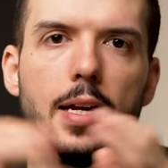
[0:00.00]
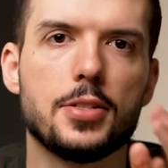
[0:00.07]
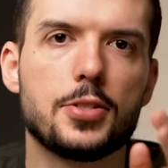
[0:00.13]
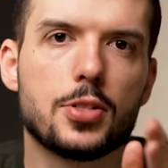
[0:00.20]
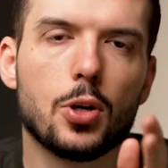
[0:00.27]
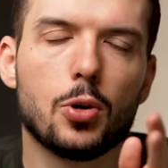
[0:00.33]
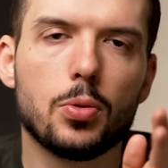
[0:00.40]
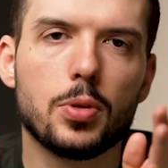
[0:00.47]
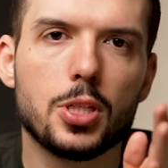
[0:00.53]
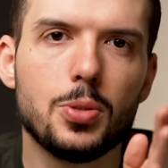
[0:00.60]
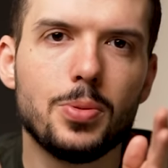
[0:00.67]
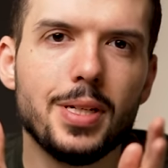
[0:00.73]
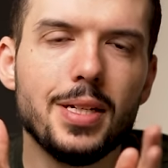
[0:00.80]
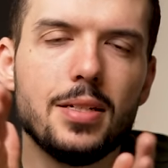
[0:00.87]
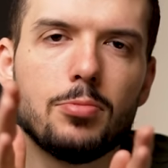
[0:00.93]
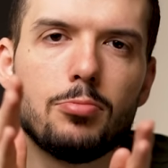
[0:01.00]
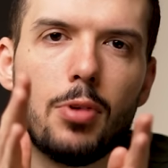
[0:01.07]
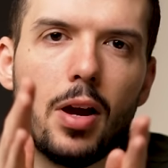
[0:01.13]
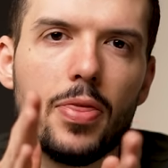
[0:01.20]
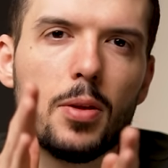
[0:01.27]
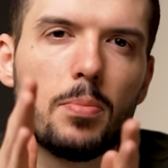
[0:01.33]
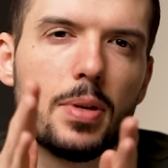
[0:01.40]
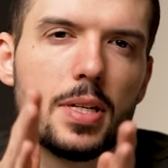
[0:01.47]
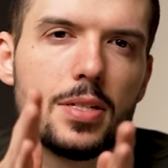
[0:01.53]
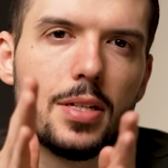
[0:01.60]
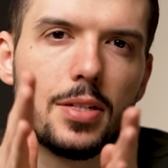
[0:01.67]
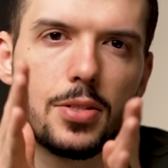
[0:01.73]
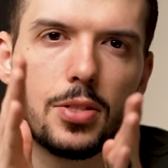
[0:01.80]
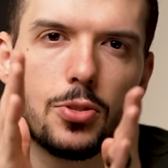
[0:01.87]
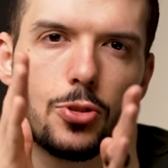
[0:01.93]
And so you need to run the
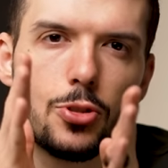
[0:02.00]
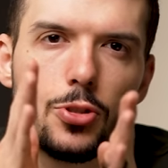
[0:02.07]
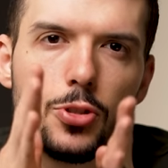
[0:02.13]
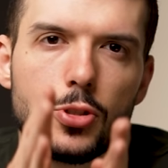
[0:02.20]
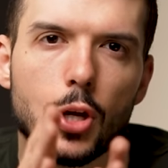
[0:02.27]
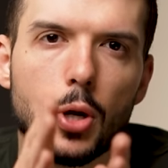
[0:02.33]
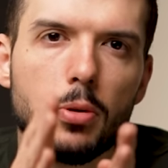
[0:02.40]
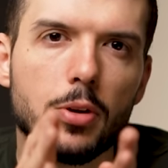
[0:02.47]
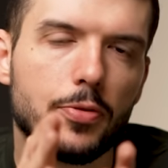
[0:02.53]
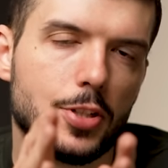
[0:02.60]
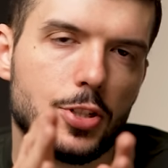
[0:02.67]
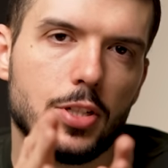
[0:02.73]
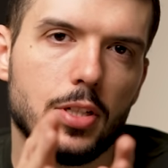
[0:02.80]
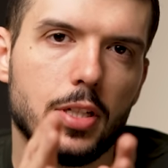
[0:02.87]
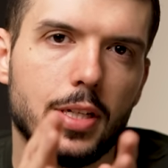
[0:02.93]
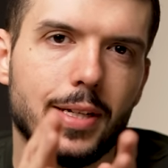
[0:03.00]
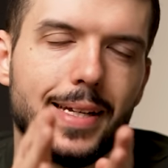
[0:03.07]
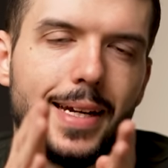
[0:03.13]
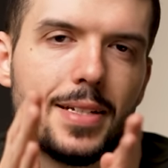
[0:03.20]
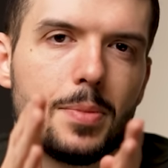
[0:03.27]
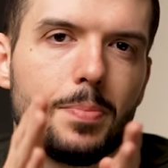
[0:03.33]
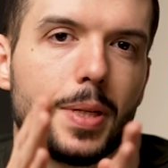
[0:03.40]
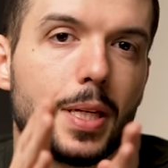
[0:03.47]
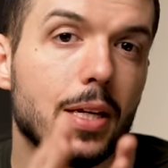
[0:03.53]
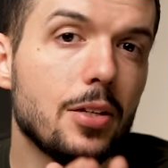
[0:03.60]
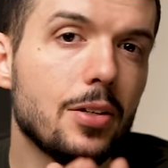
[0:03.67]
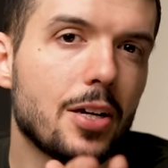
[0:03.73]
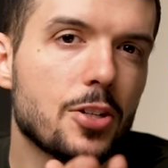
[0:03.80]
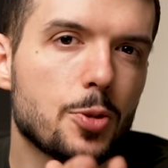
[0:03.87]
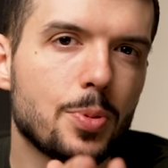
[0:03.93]
business so efficiently. And as a
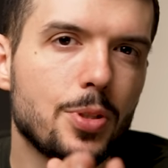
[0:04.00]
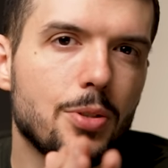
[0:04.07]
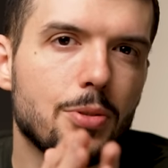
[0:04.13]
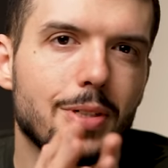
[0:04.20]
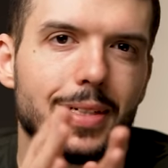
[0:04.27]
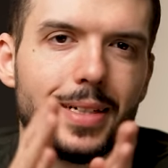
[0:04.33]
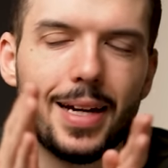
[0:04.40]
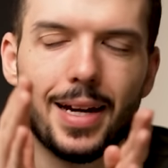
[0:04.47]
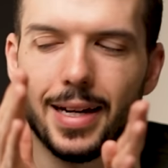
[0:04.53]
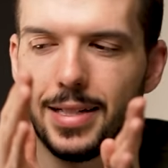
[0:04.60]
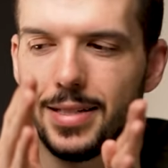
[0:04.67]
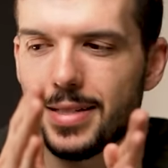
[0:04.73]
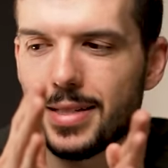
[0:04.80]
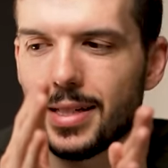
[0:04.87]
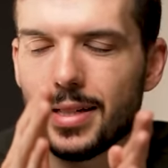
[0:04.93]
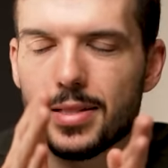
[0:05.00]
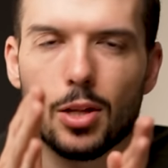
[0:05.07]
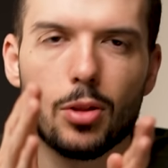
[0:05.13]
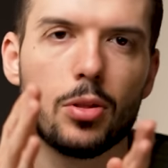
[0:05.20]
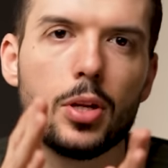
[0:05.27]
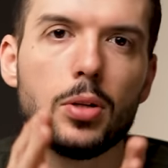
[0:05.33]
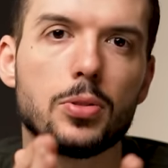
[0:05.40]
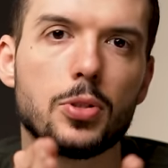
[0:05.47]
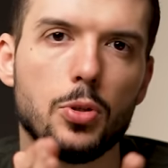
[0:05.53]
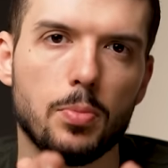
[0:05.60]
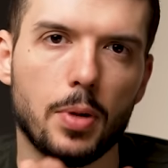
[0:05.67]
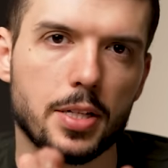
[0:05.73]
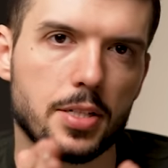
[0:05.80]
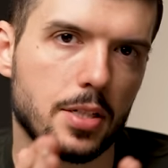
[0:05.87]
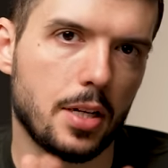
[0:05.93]
beginner entrepreneur, I just think it's a little too
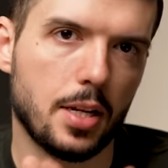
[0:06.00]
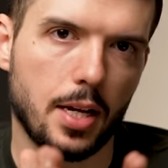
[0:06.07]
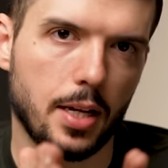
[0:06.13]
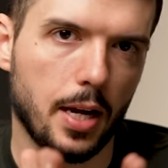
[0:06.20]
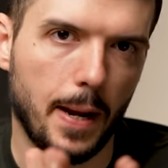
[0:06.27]
much to take